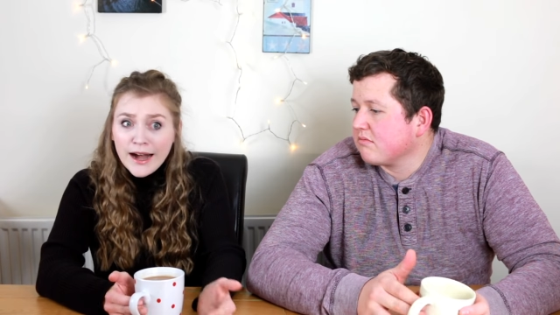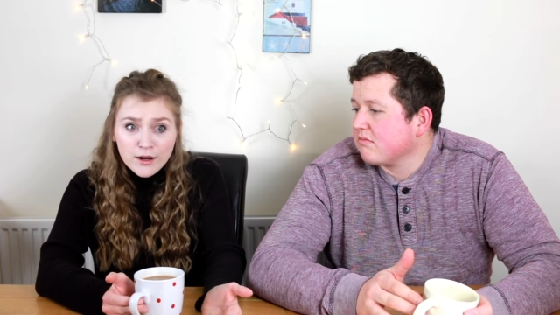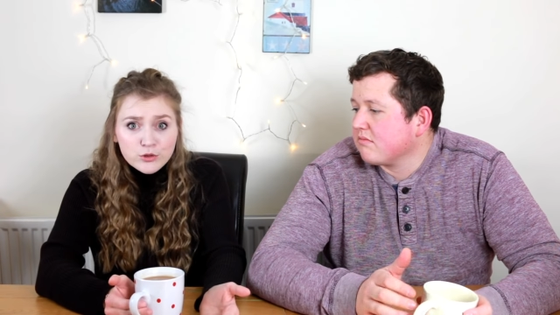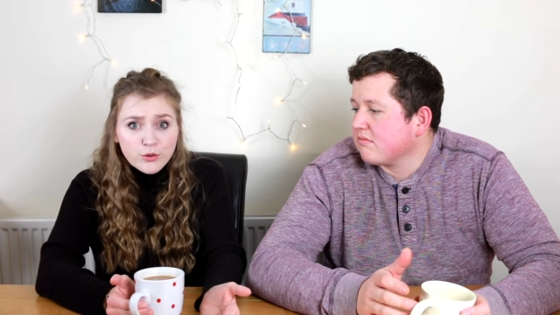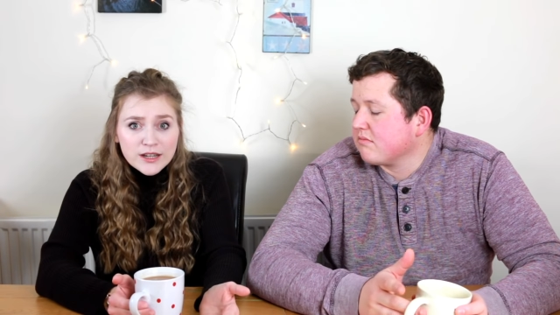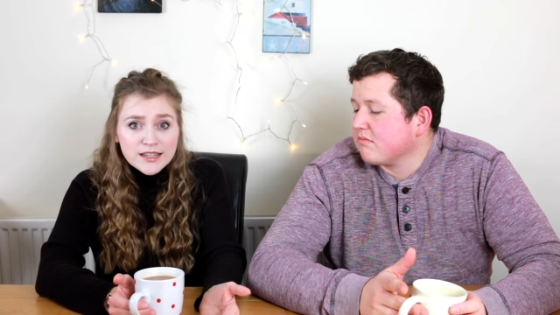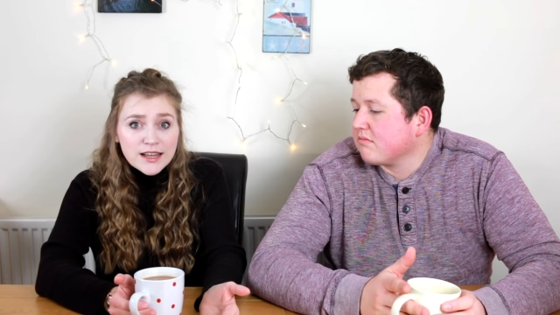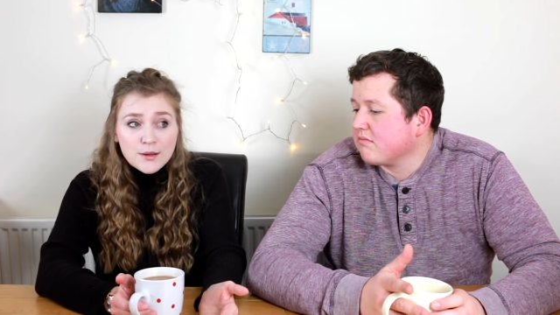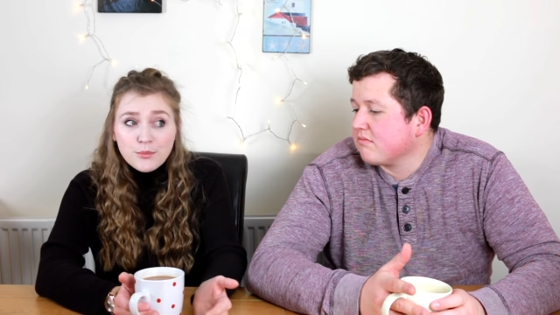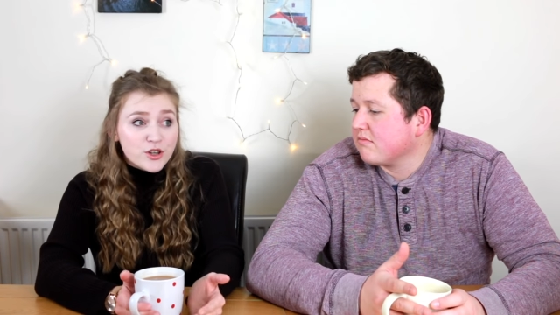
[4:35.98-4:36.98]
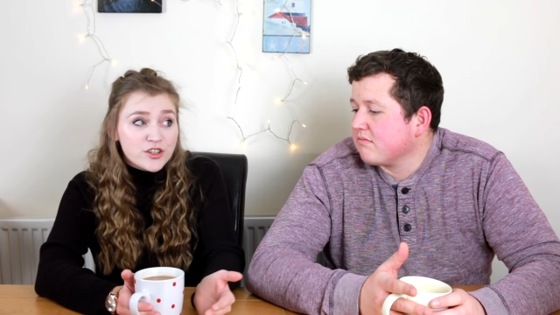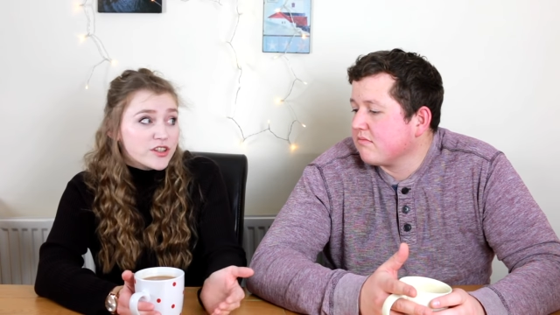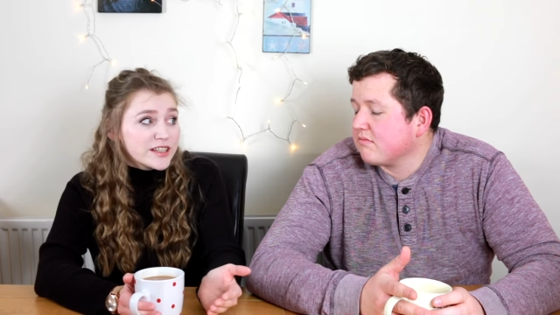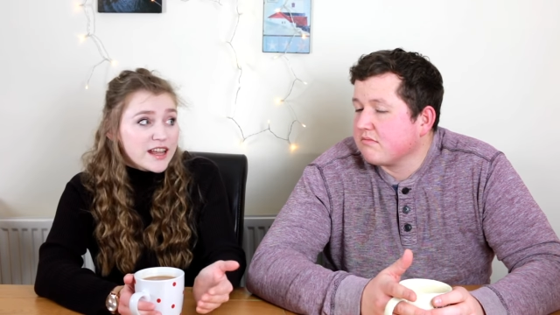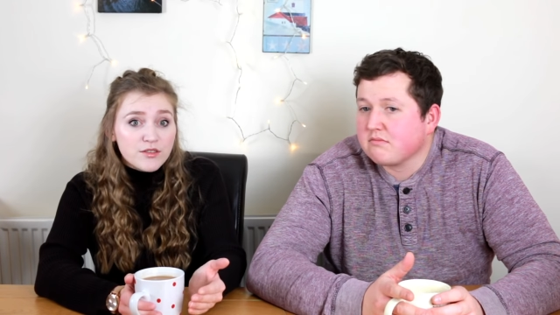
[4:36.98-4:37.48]
Speaker 1: How do I tell him? Because
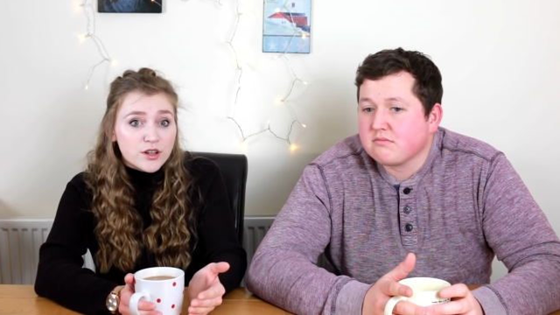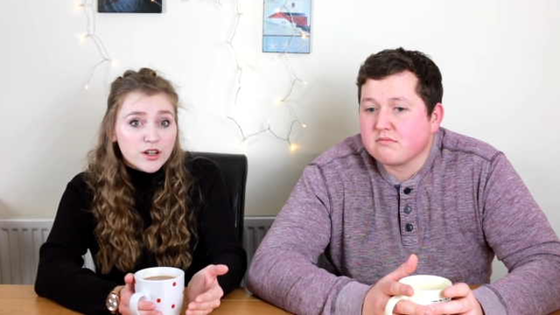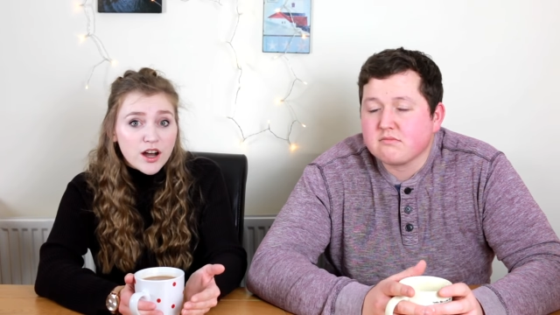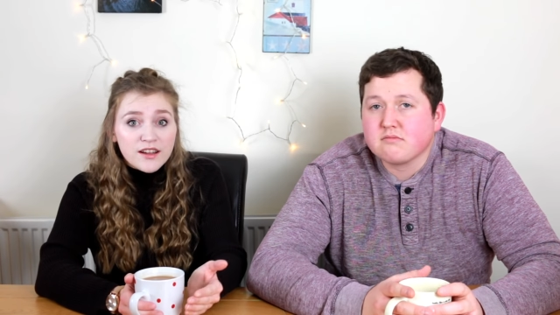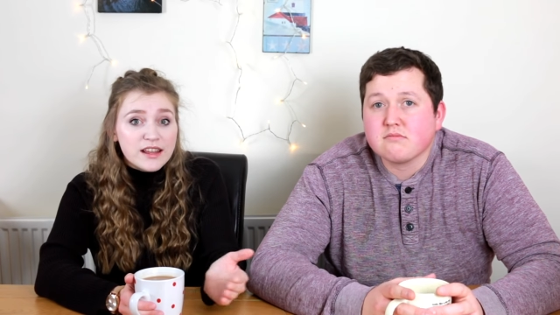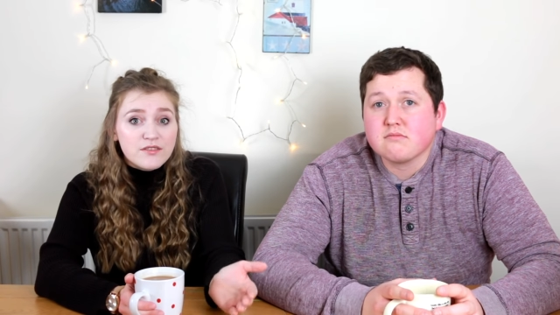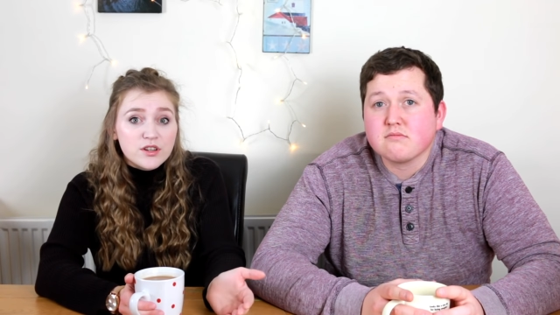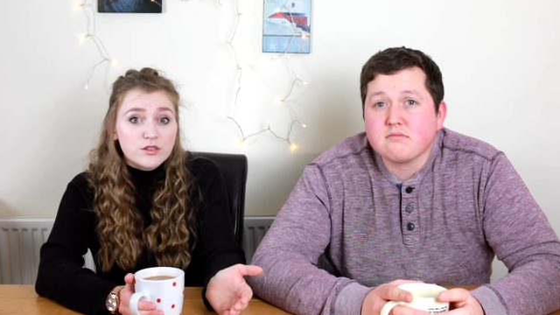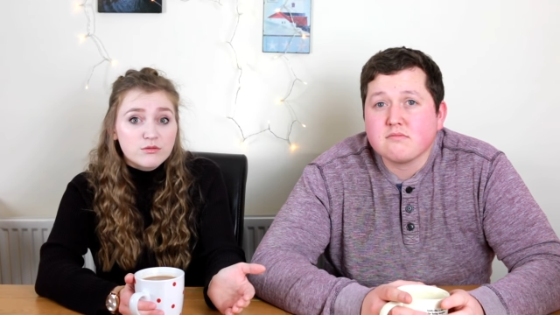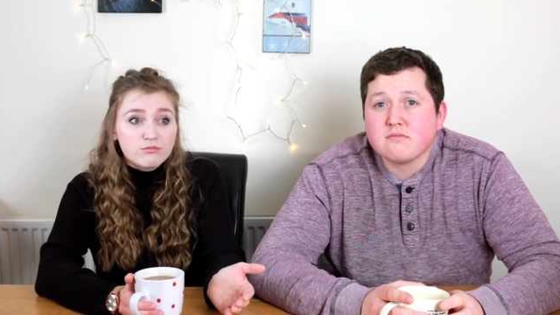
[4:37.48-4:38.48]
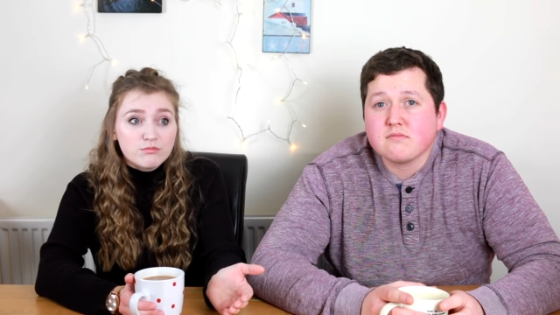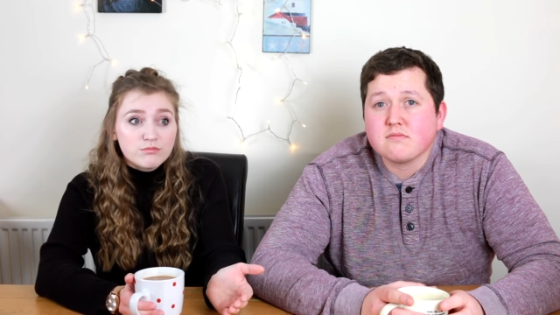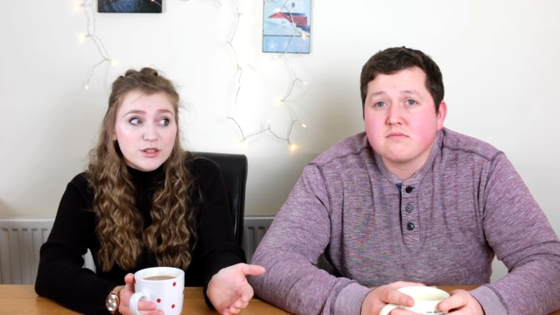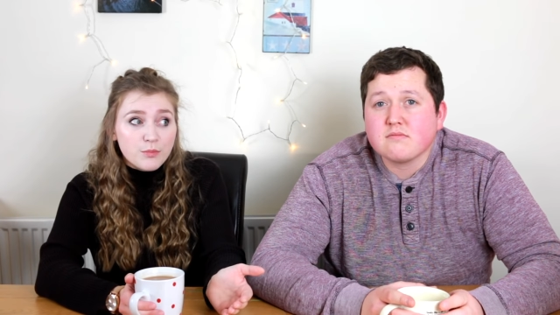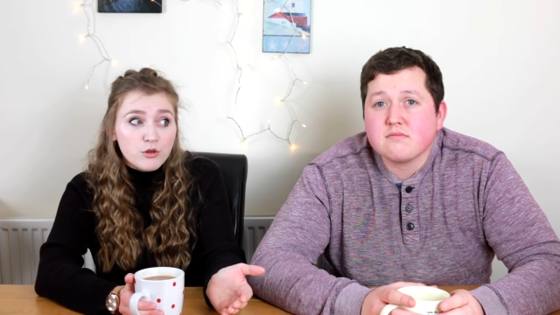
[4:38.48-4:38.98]
I'd never, I'd never
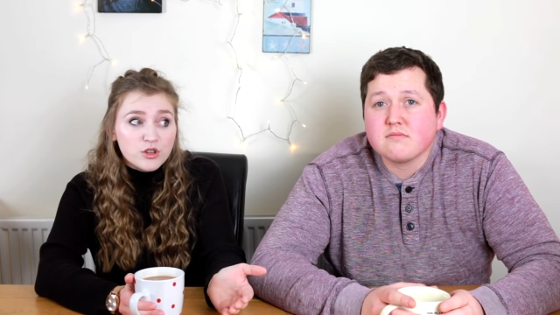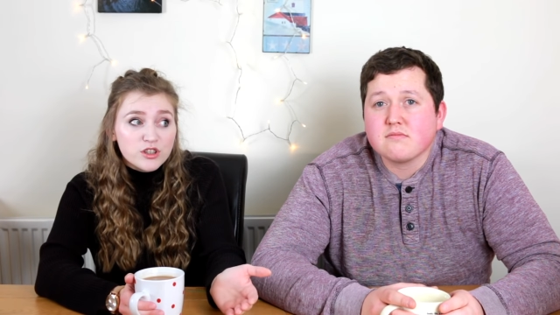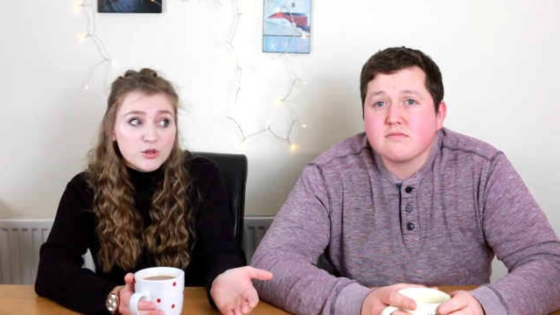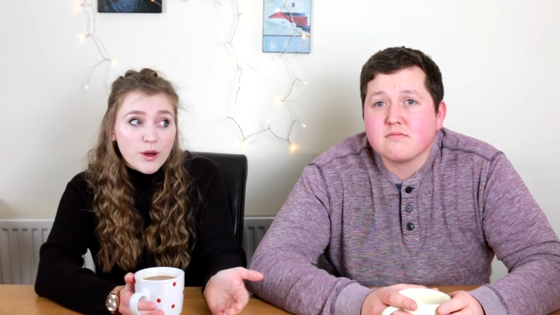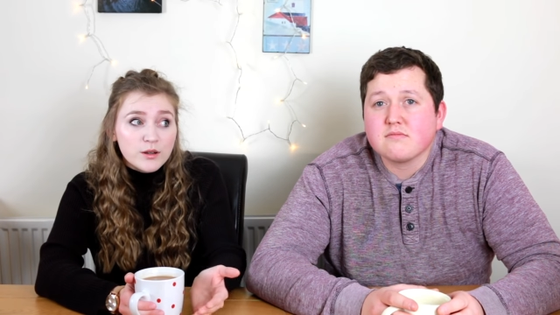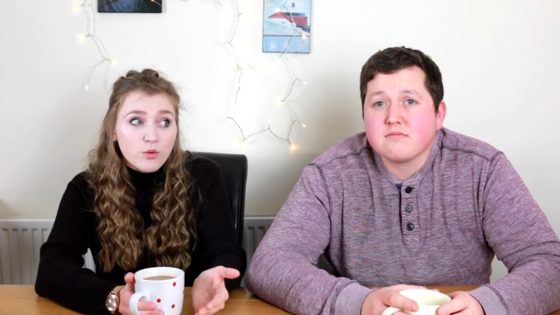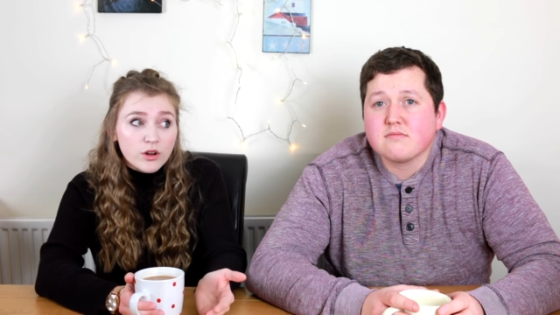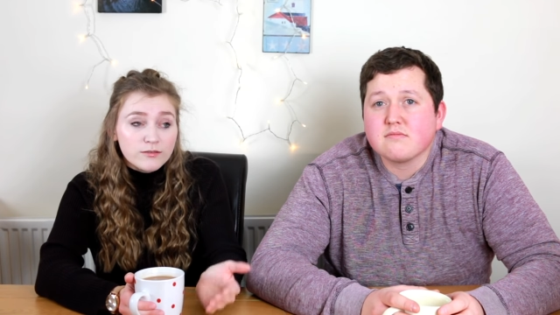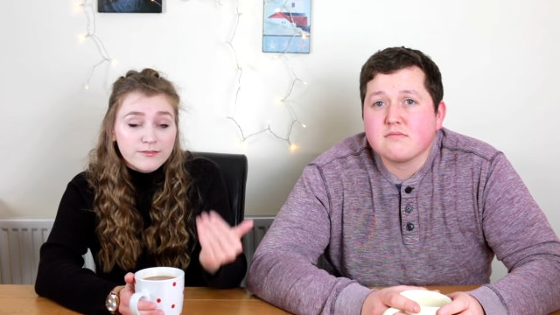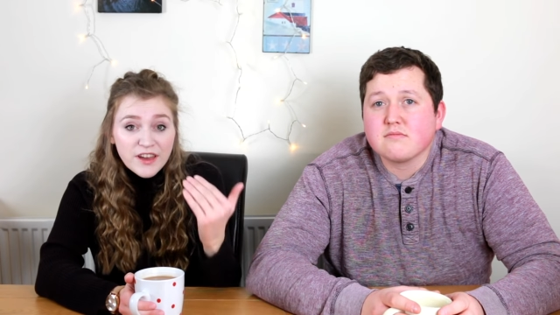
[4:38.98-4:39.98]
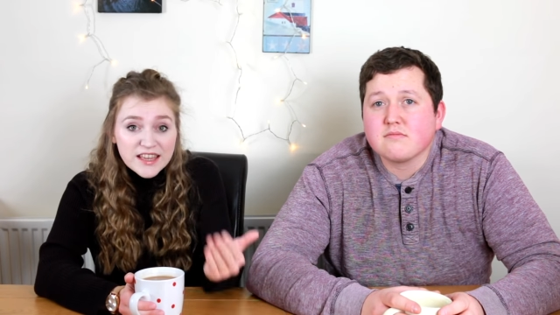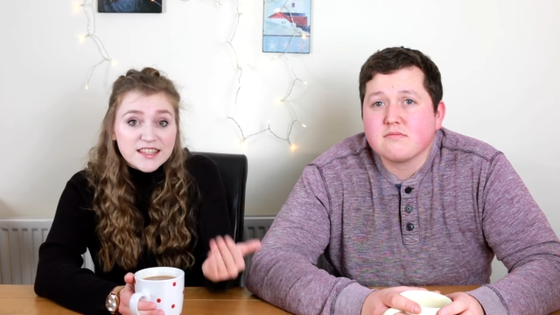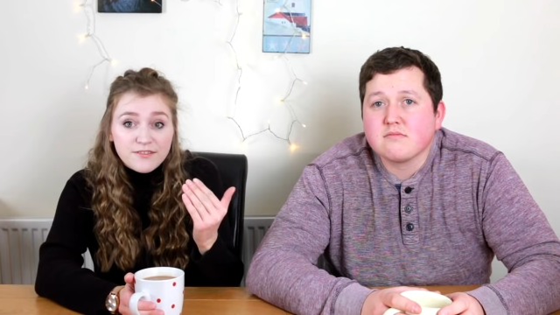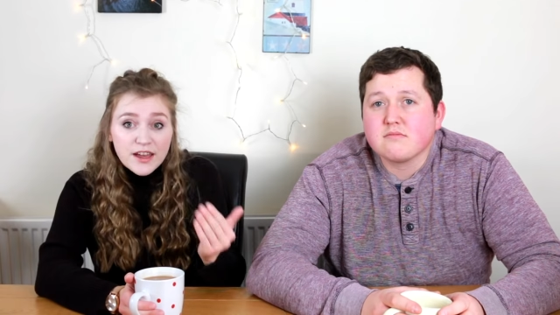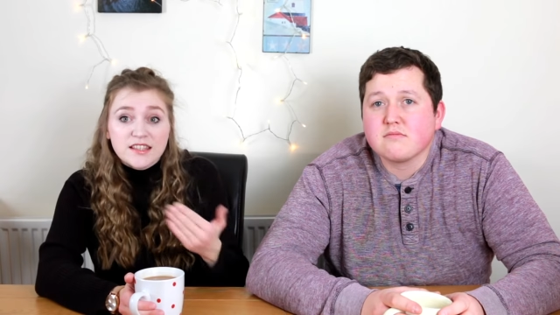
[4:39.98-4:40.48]
spoken to anyone face
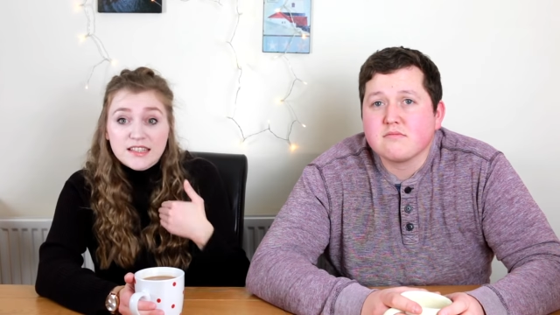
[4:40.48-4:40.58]
to face.